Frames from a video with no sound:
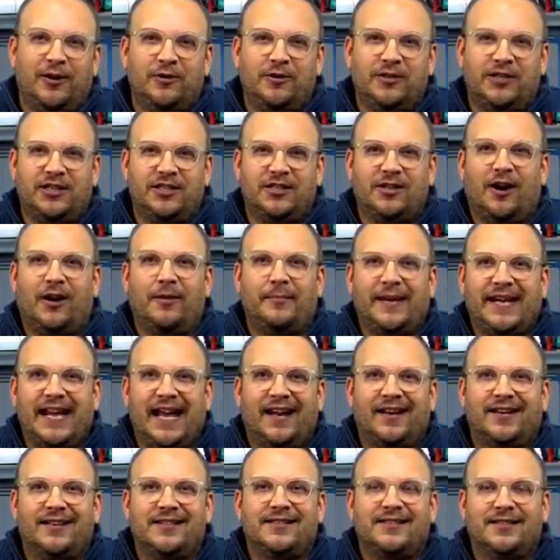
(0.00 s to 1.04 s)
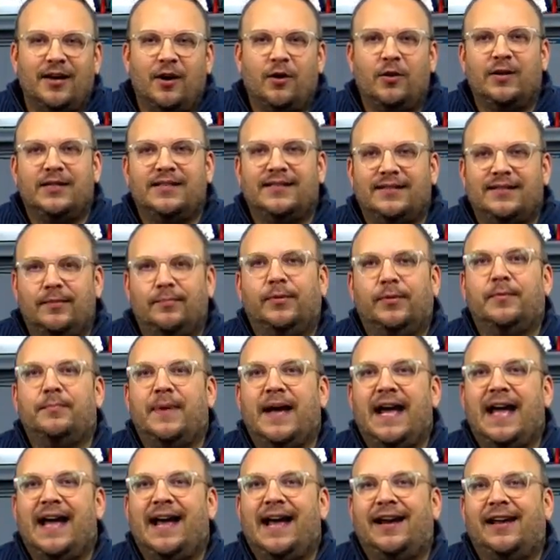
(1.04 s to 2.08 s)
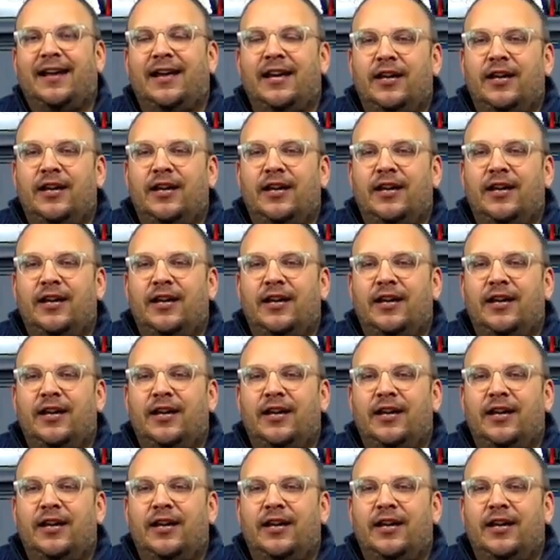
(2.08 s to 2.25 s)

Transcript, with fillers: She taught me how to sew a zippered bag.